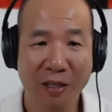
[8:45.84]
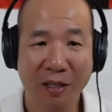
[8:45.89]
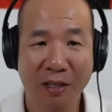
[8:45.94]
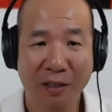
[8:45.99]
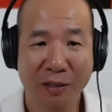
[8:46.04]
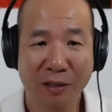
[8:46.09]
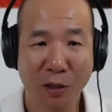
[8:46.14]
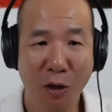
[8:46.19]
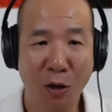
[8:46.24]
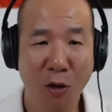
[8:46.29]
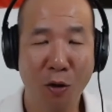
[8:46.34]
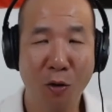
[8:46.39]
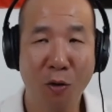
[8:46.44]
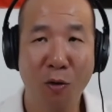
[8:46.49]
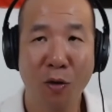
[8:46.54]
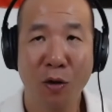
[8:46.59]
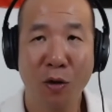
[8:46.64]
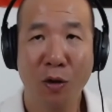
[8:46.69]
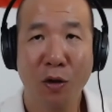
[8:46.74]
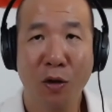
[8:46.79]

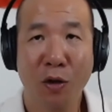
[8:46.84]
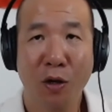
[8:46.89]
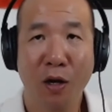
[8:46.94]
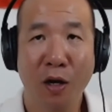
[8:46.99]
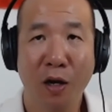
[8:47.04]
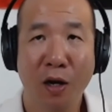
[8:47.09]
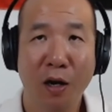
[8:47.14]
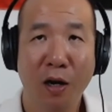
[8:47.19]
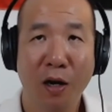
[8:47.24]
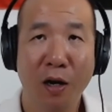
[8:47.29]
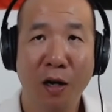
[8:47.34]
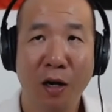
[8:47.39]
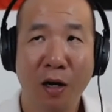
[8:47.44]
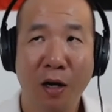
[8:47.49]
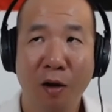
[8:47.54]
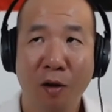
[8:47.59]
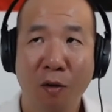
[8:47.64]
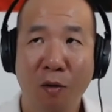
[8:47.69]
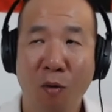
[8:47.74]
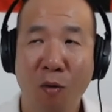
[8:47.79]
So
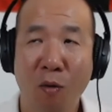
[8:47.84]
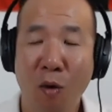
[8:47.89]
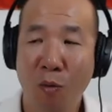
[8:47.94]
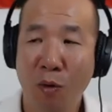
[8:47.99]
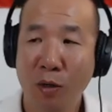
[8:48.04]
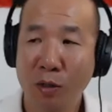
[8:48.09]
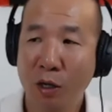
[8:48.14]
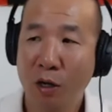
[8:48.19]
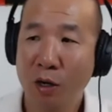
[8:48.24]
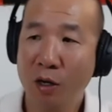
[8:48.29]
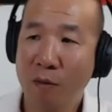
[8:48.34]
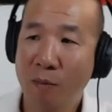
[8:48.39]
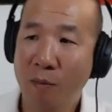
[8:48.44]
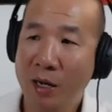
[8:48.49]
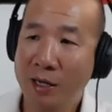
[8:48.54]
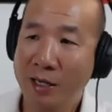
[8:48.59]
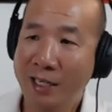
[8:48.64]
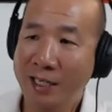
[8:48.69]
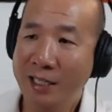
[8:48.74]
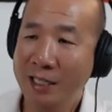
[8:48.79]
what we're talking
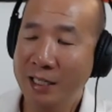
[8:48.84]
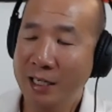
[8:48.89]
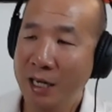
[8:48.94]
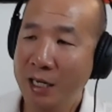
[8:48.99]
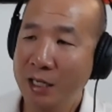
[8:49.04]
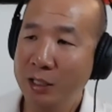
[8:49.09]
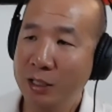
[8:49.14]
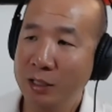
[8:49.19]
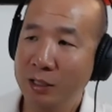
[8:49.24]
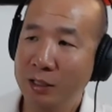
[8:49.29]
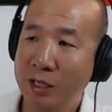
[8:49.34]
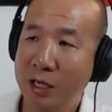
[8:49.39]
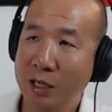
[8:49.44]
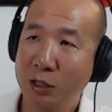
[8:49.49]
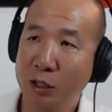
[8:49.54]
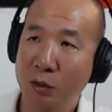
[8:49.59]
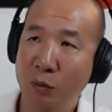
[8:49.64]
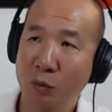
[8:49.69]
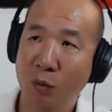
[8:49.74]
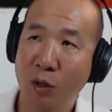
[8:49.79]
about in today's
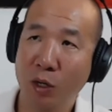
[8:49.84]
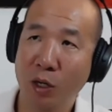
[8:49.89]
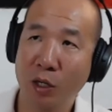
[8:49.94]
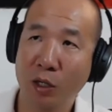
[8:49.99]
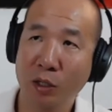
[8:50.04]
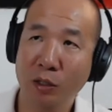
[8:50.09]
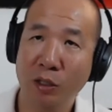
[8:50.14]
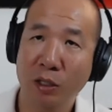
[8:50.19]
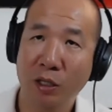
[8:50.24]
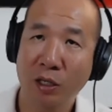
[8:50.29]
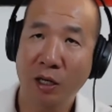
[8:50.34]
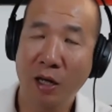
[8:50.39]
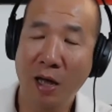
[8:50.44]
session was